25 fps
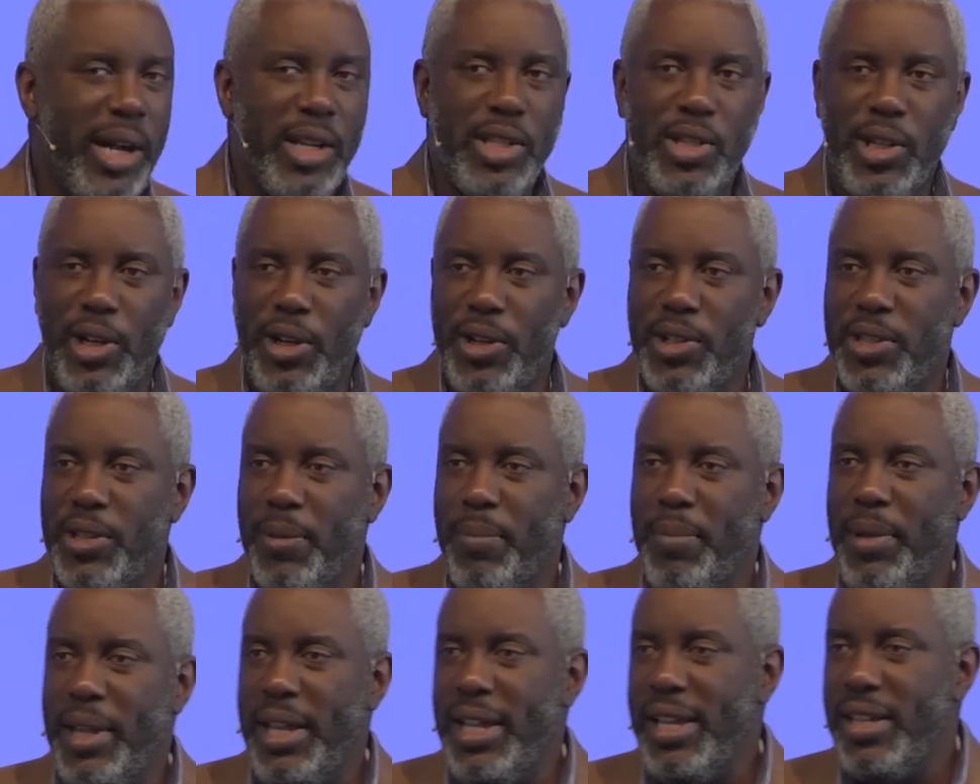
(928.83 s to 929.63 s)
I turned to
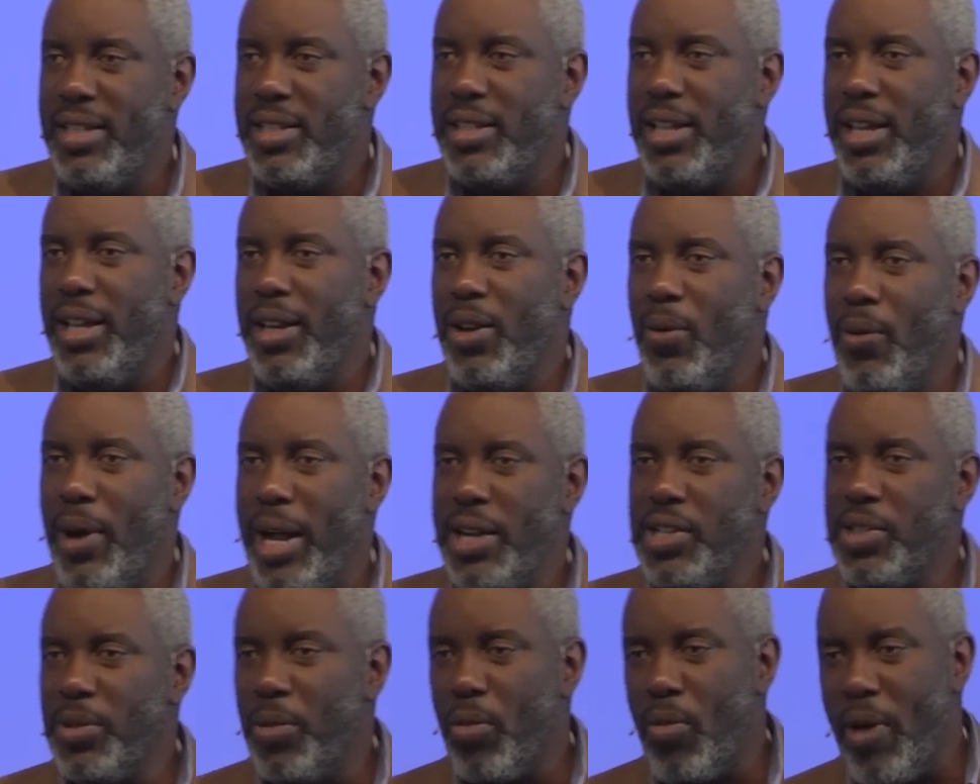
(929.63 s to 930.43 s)
BET to
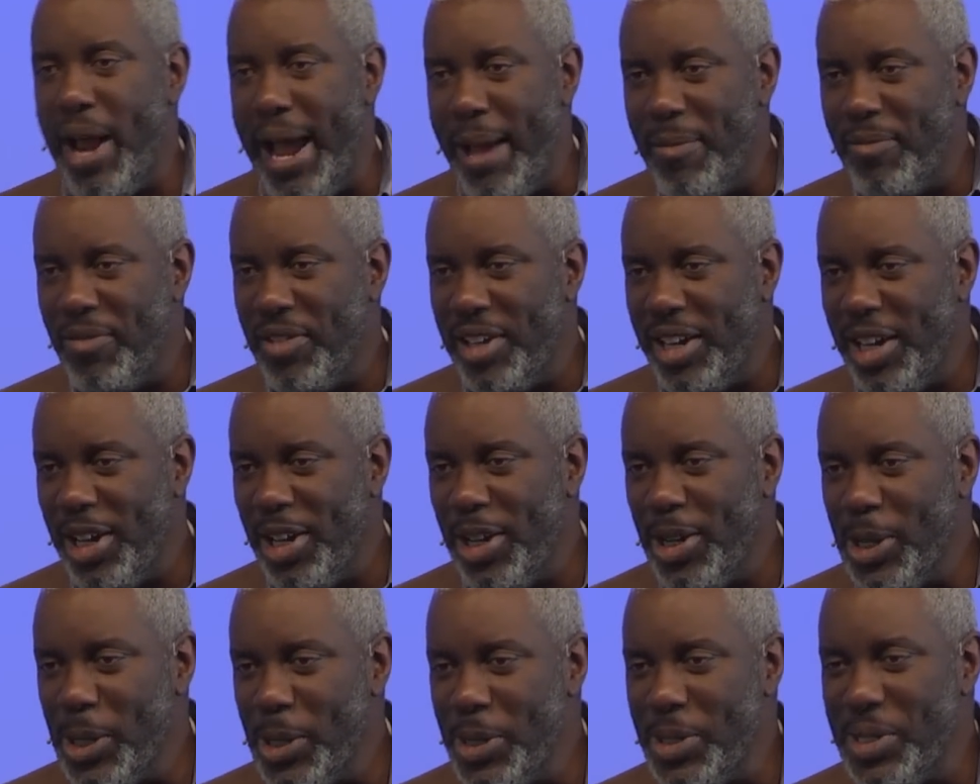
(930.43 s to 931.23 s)
watch some rap
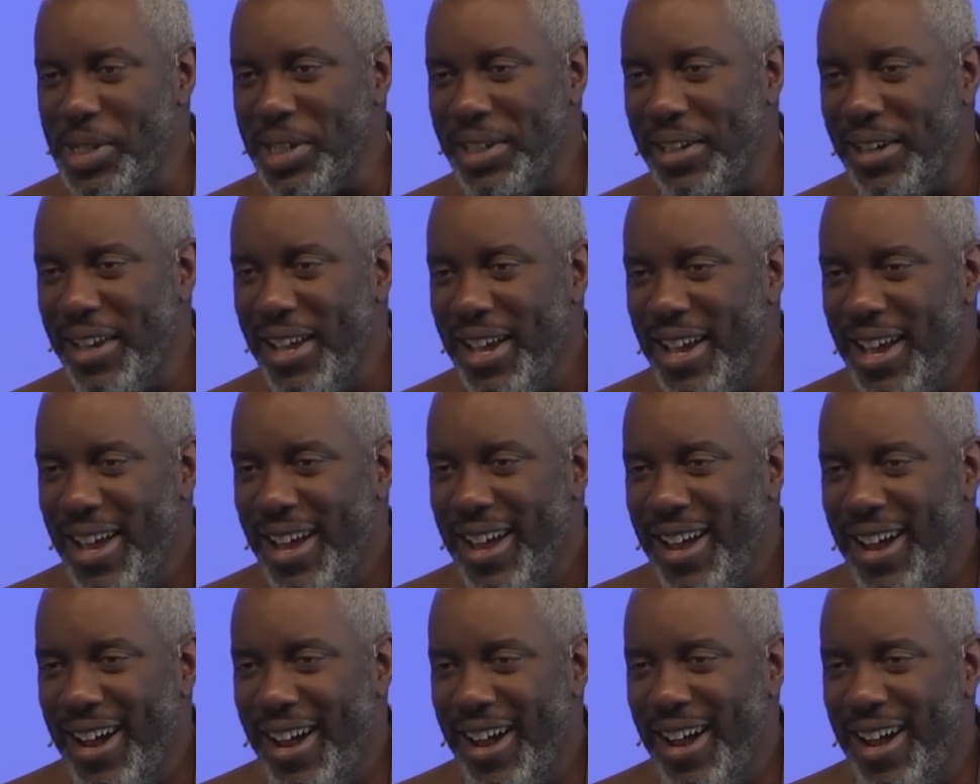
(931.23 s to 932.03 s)
videos and
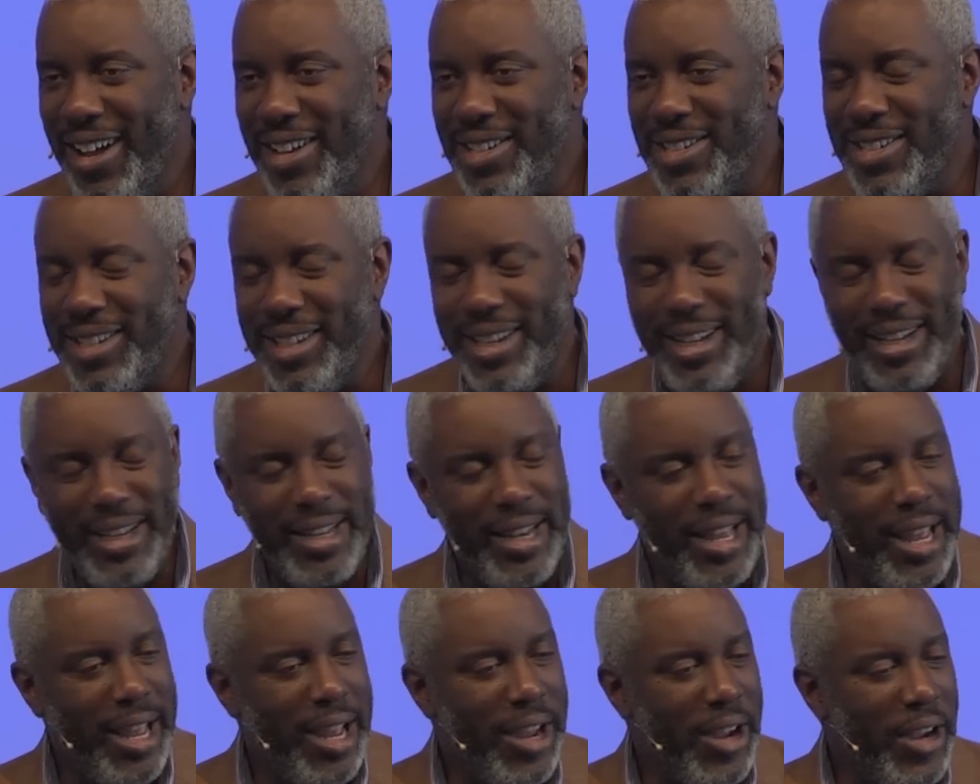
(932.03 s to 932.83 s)
uh,
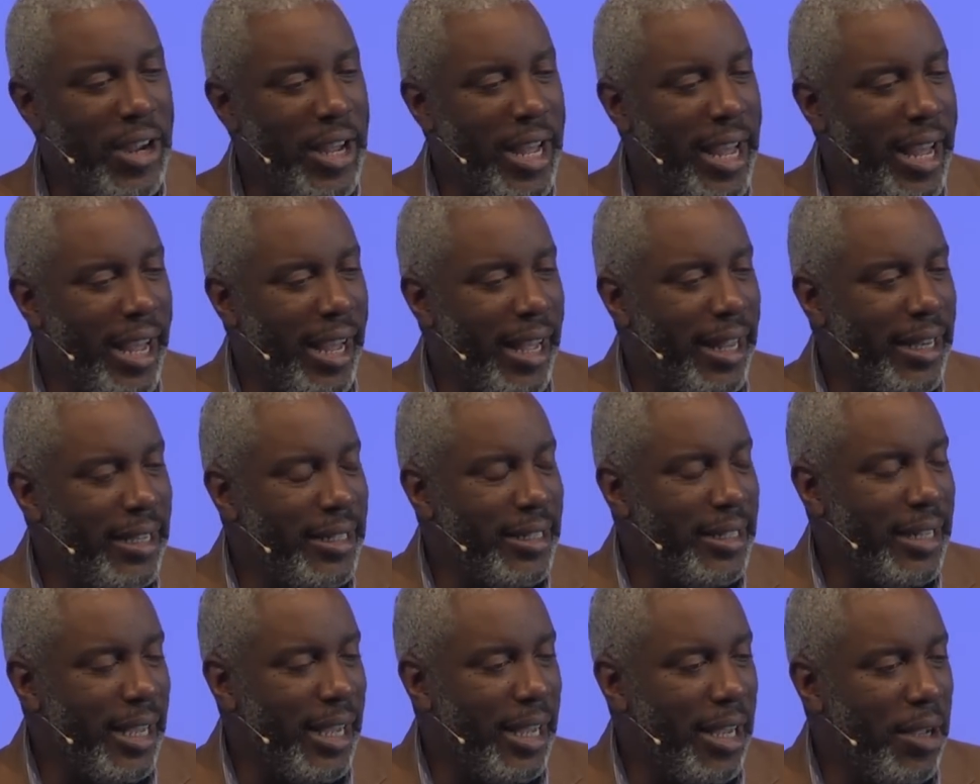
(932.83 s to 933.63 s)
sitting there,
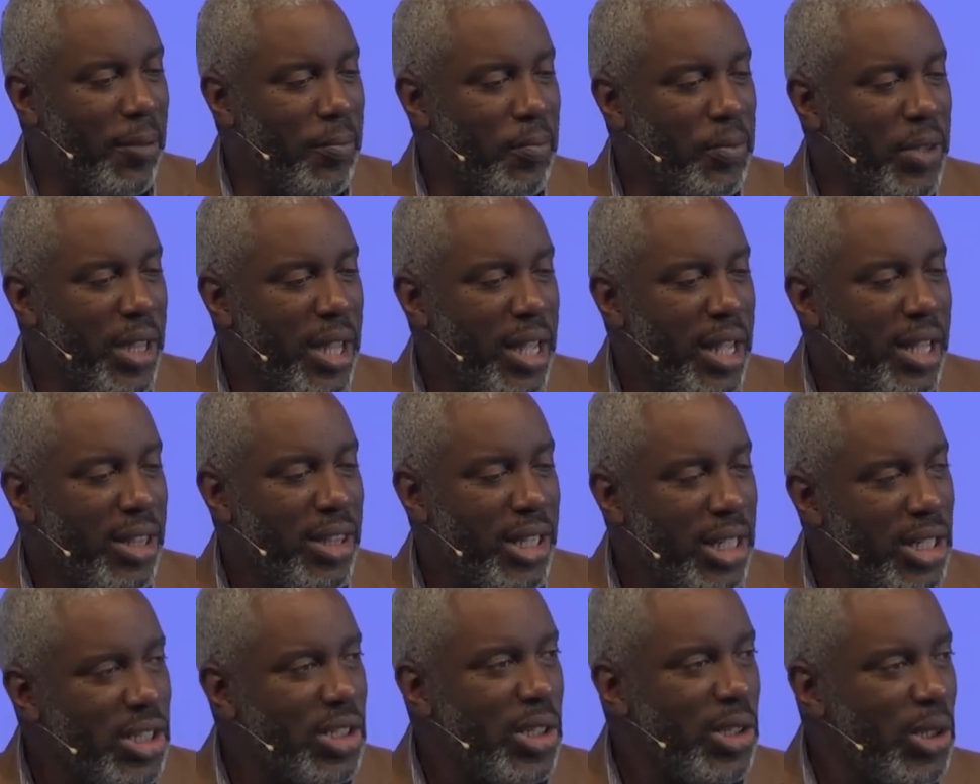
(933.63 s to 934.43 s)
and um,
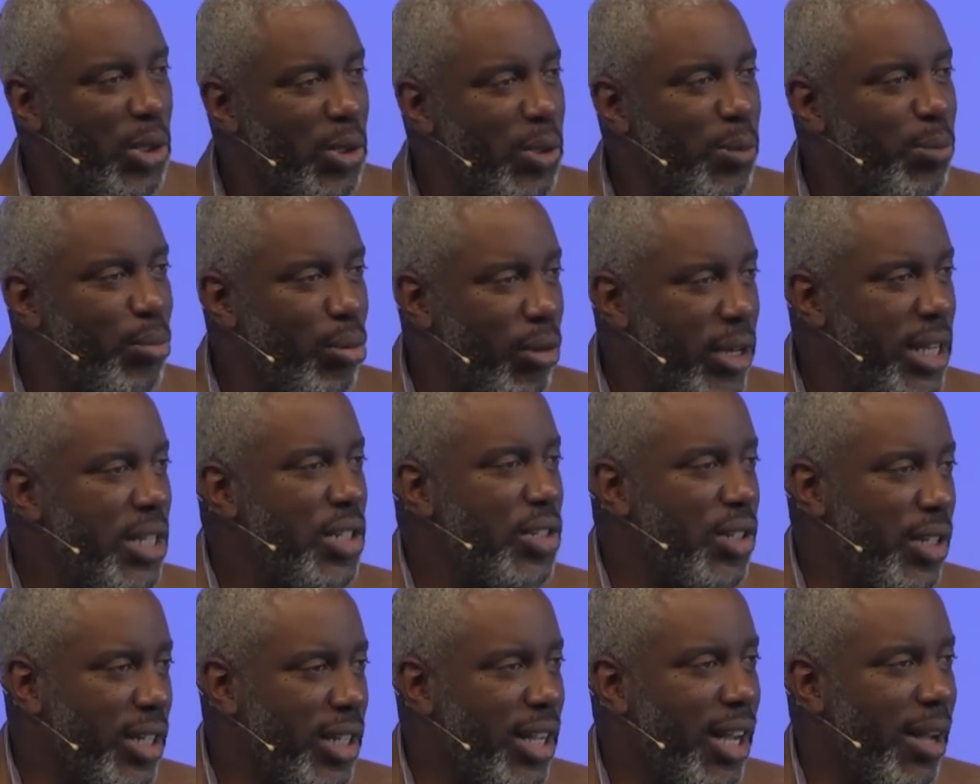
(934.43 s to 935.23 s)
this little
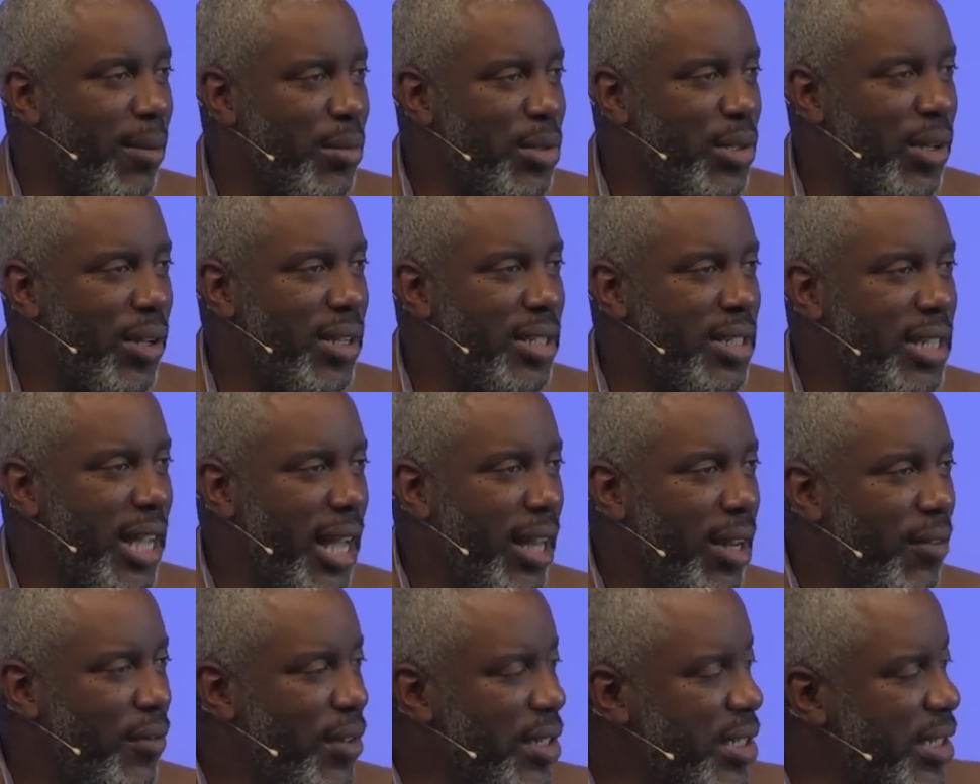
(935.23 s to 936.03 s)
preacher comes on
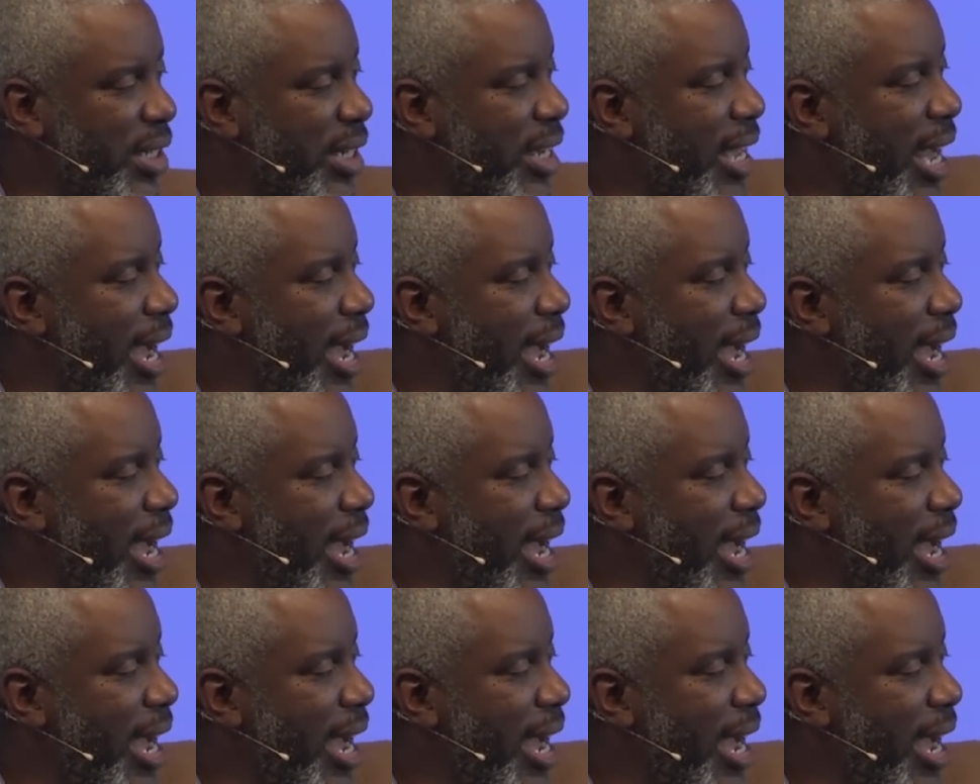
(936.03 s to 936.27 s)
television.